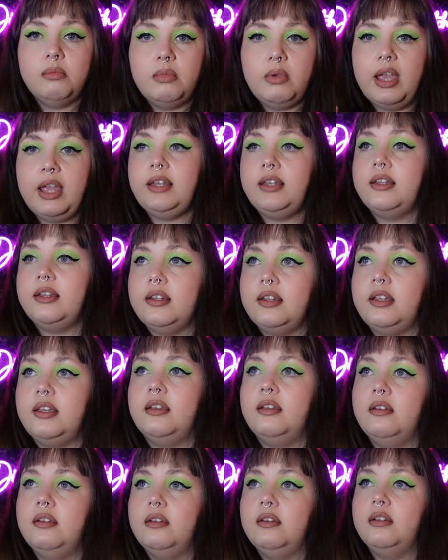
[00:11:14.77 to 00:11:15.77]

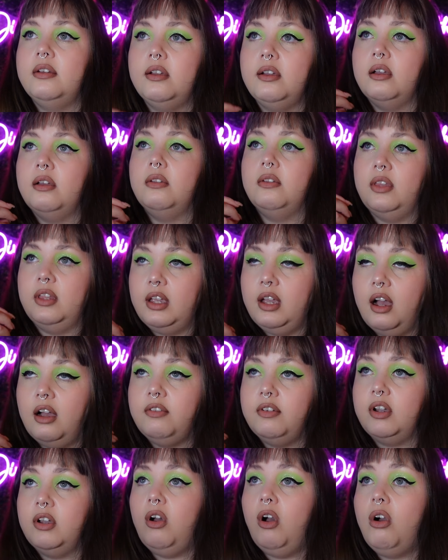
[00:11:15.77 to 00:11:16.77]
entity. They are
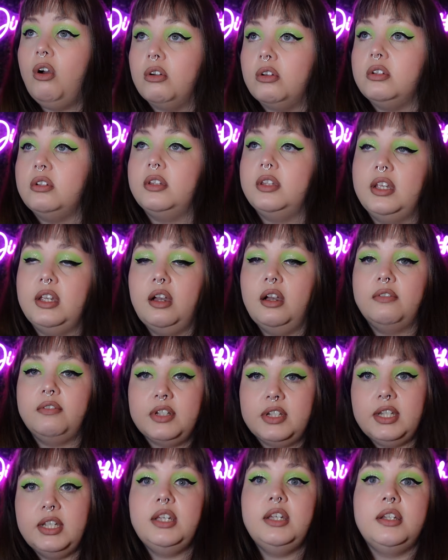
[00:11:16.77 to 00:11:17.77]
a god, they are a
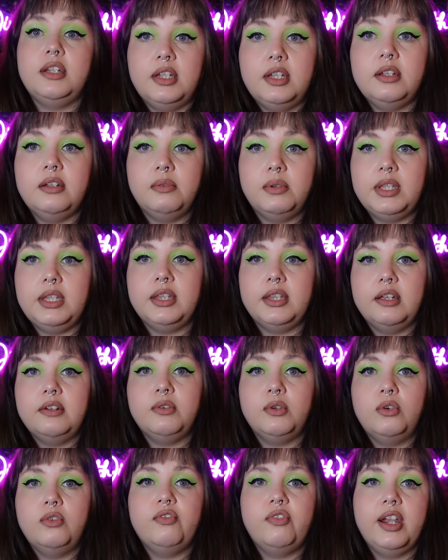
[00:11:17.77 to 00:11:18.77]
deity within their
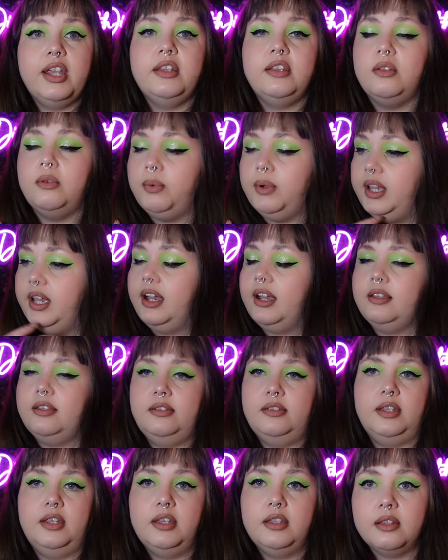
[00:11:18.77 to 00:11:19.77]
own right, the way I
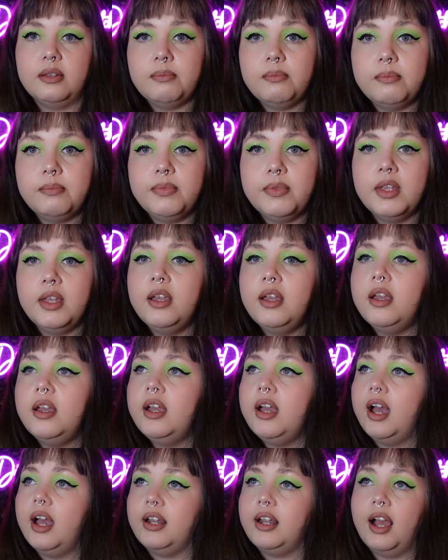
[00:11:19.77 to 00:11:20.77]
see them.
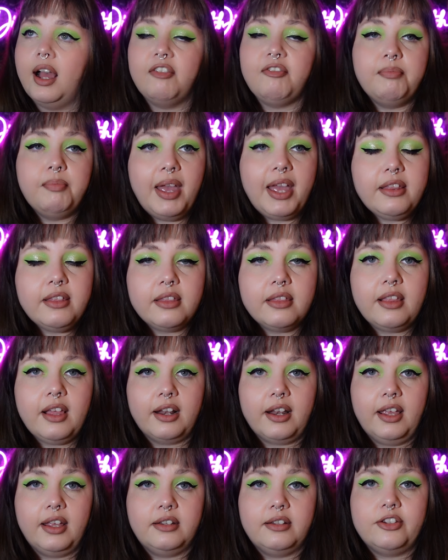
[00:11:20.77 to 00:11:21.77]
And I have met
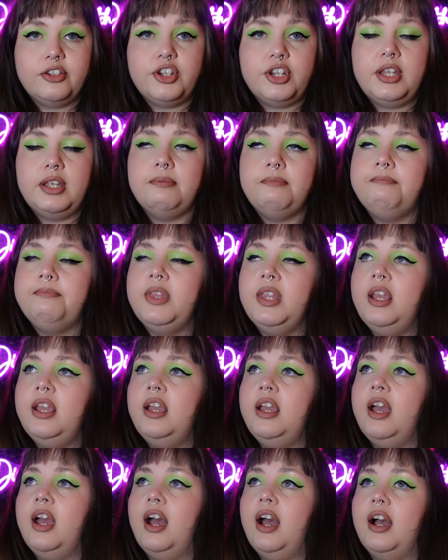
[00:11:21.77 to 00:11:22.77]
that energy.
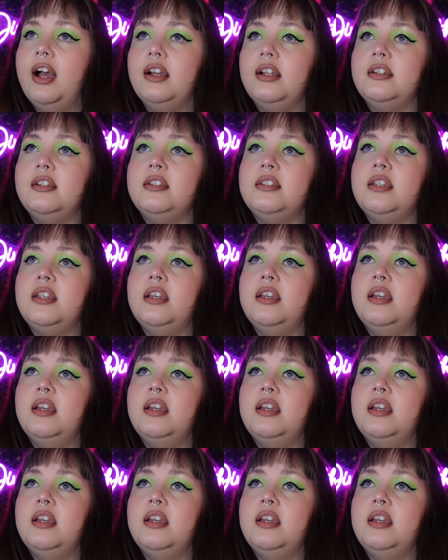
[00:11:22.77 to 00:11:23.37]
And